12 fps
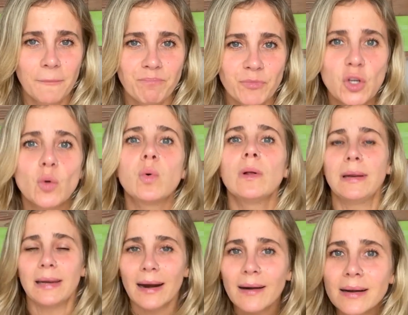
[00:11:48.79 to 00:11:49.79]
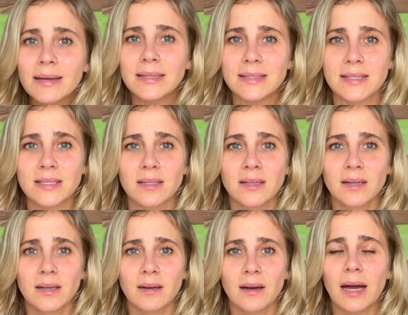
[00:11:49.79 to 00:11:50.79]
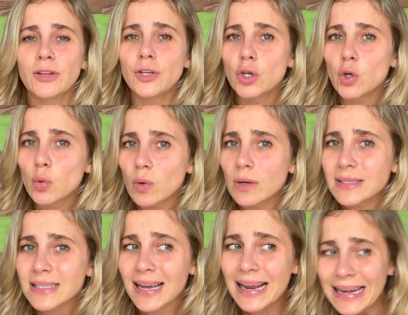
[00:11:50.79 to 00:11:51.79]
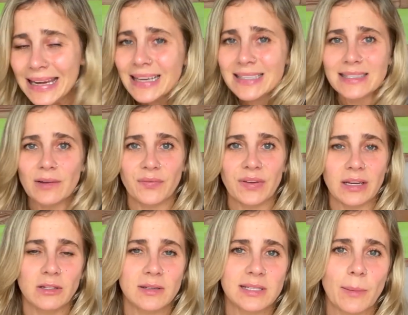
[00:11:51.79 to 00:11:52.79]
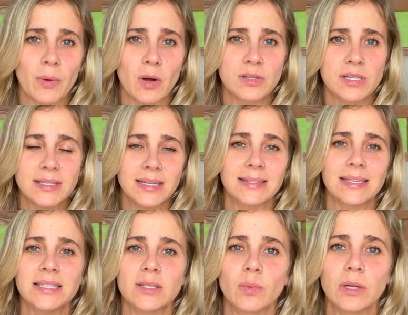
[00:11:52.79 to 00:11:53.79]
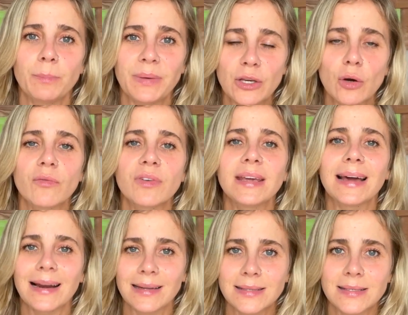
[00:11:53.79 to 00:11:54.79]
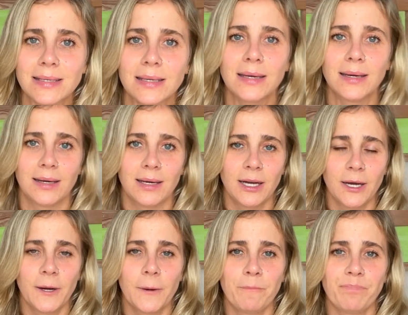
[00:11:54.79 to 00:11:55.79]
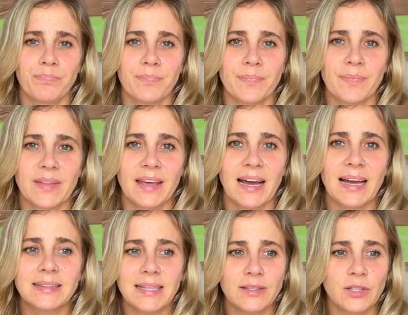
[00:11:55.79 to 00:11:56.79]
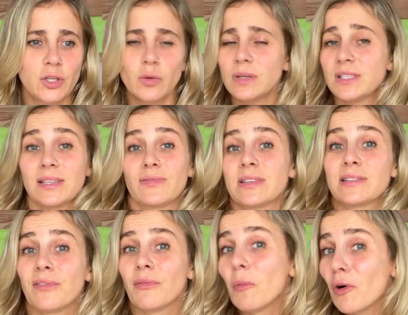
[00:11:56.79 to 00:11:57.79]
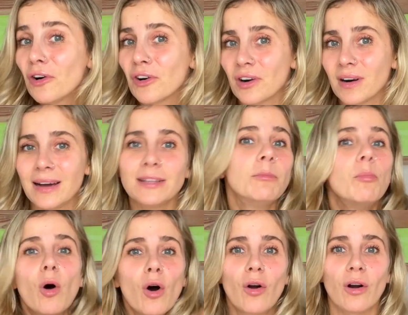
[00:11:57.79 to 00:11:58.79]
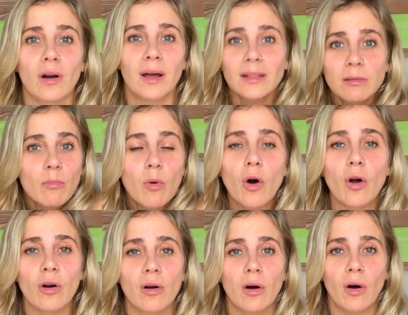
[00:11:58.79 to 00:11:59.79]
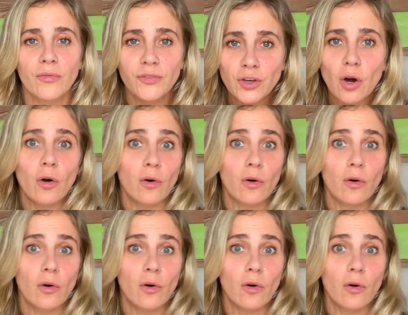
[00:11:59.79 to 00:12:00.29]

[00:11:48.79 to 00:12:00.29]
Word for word: you will learn it and you will click something in your subconscious that this will be your reality and then you will just receive more and more and more of your